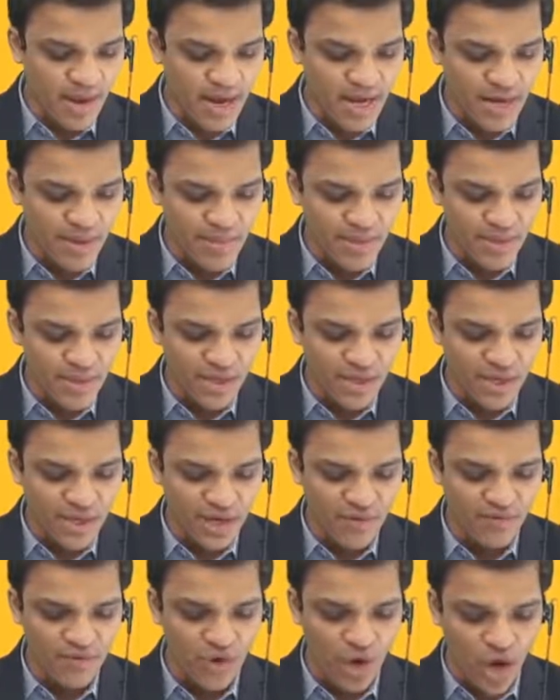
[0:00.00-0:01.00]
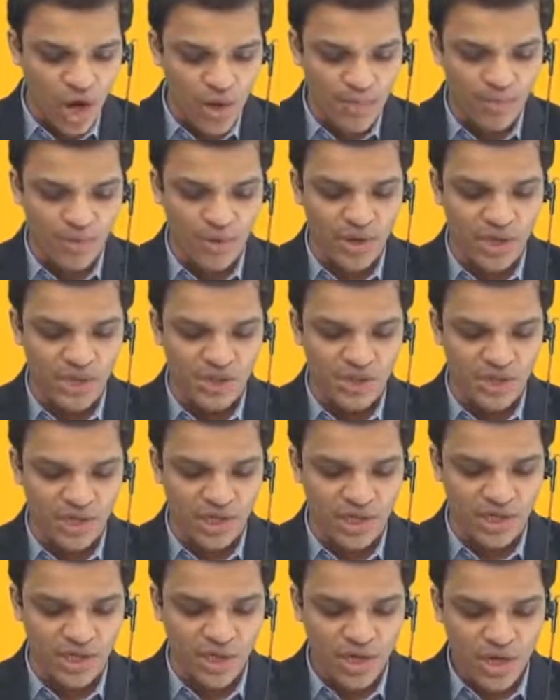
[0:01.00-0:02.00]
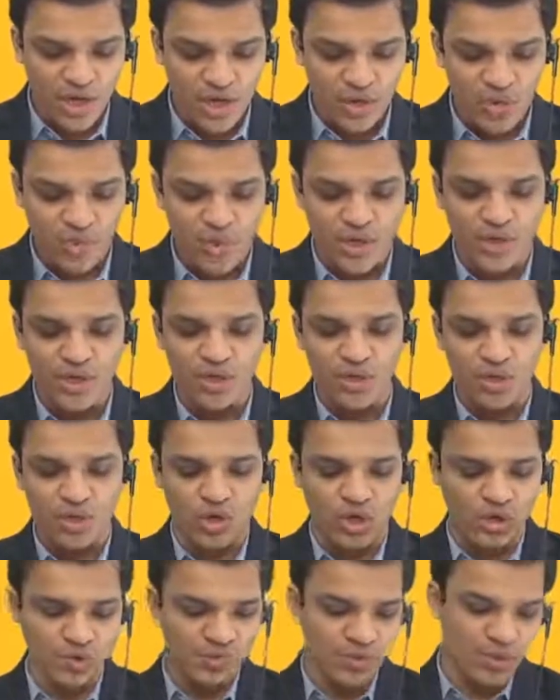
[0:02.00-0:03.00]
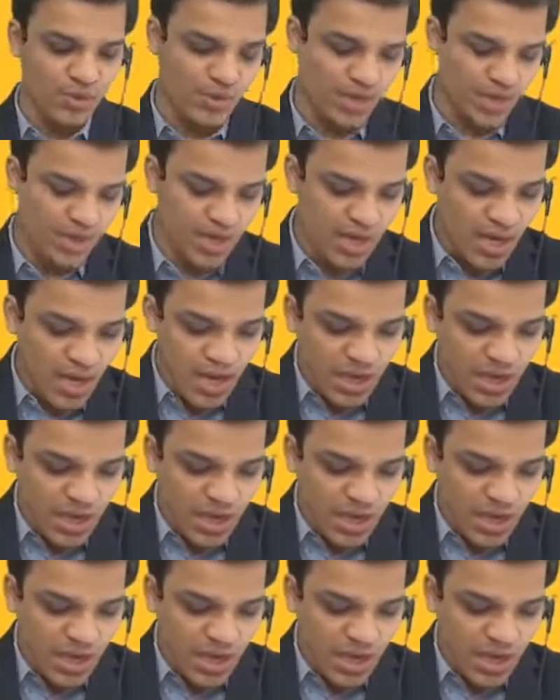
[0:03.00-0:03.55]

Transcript: eliminating the need of long production run to reduce cost per unit.